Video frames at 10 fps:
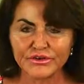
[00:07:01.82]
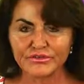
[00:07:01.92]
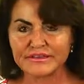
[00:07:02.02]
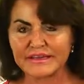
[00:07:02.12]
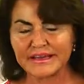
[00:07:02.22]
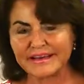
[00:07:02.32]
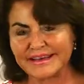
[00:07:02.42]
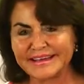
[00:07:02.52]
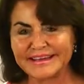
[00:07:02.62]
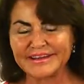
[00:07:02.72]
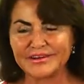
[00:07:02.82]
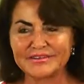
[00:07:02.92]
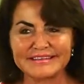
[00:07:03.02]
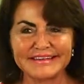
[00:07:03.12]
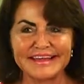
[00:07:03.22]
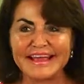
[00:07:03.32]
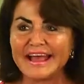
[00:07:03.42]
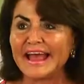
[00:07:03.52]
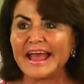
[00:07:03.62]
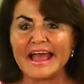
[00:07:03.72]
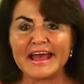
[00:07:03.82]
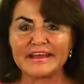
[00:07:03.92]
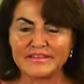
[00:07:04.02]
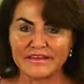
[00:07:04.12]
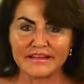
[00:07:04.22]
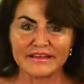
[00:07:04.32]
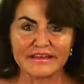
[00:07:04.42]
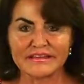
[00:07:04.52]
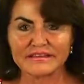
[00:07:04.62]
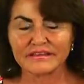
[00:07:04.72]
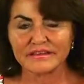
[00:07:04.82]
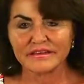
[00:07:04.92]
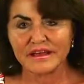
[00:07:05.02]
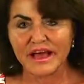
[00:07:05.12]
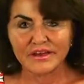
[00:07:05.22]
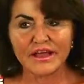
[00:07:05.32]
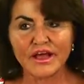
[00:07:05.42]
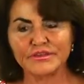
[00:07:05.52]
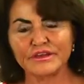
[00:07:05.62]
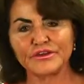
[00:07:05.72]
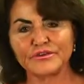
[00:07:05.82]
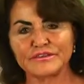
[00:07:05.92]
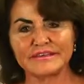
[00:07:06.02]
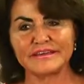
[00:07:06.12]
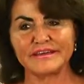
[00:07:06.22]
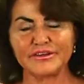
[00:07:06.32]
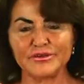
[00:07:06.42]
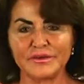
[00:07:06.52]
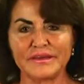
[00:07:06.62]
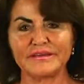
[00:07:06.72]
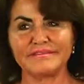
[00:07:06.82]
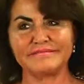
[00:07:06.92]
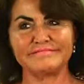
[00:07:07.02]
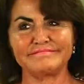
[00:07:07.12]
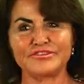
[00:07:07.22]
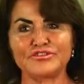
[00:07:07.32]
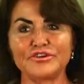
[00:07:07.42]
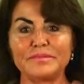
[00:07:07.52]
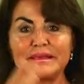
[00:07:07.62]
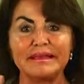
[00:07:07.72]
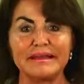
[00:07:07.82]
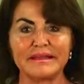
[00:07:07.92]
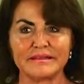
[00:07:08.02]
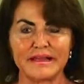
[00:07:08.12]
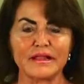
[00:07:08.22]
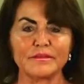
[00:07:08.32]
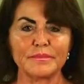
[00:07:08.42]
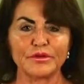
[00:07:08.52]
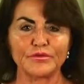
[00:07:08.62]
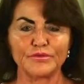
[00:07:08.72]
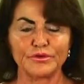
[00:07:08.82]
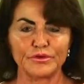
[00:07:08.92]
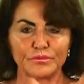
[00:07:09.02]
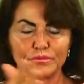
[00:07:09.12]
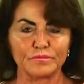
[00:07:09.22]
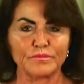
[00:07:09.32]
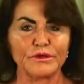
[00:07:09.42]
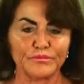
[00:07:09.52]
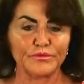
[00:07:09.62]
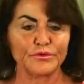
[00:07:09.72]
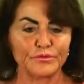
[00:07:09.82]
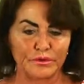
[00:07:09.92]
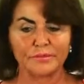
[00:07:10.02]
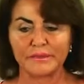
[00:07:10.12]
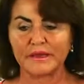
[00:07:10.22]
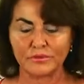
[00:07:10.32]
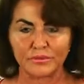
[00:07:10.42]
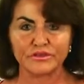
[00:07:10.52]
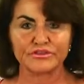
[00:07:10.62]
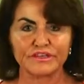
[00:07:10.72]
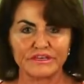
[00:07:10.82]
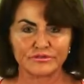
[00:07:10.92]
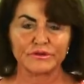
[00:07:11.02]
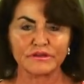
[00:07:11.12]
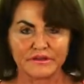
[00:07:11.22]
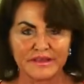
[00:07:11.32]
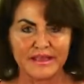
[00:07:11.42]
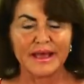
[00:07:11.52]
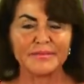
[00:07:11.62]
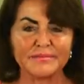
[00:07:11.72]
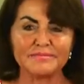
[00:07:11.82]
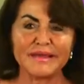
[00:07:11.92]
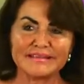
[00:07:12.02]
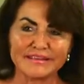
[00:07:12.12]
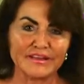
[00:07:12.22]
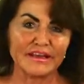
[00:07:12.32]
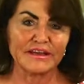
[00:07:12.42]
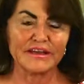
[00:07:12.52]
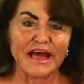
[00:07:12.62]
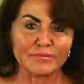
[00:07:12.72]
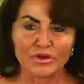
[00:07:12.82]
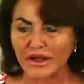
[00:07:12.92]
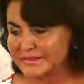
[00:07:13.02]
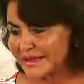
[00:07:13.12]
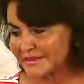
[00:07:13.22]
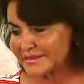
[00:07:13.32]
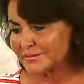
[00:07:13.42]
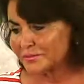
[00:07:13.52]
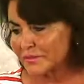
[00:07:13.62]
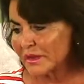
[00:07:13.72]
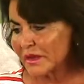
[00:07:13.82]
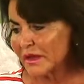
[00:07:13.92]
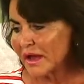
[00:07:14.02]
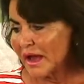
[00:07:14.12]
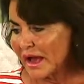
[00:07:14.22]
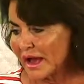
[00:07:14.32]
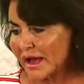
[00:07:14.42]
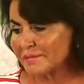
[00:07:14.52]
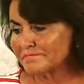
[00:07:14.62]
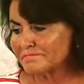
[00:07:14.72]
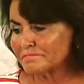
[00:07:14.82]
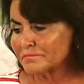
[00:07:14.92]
You don't see any, you don't see anything that is unhealthy. You see, you should be eating elemental food, real food, real meat, real cheese, real, I mean, basically not processed. Um,